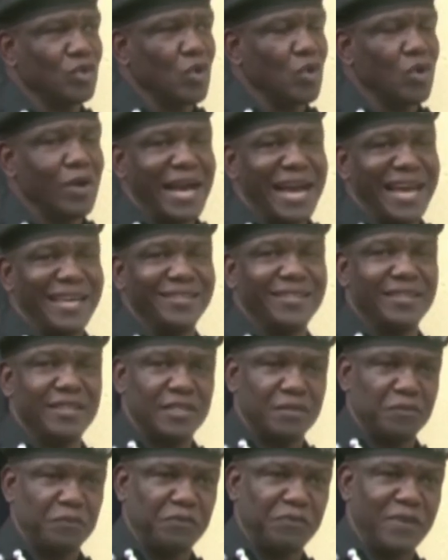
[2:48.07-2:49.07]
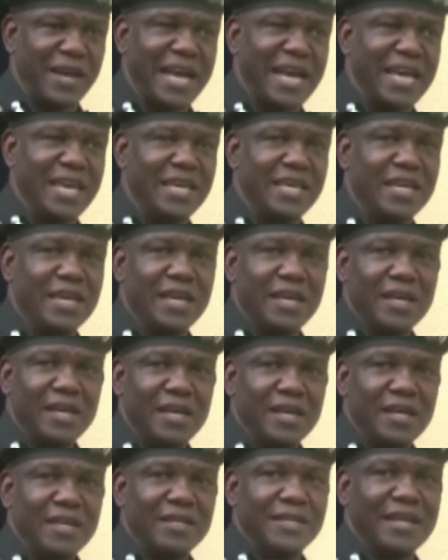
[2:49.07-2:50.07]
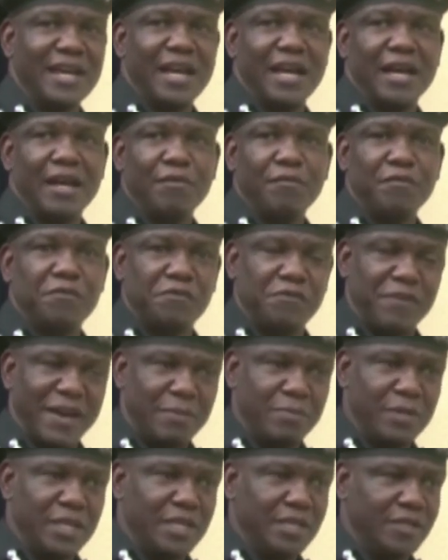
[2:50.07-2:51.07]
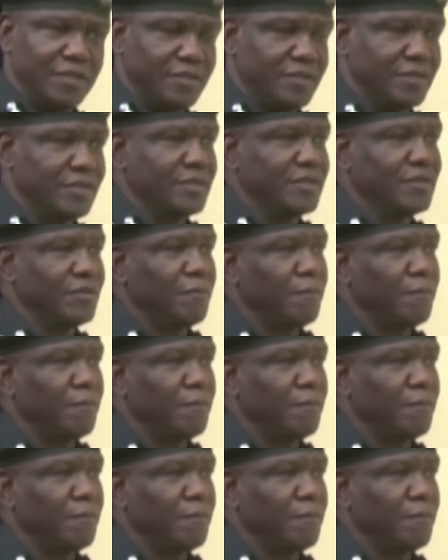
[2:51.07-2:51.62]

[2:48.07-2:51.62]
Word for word: or identify their families.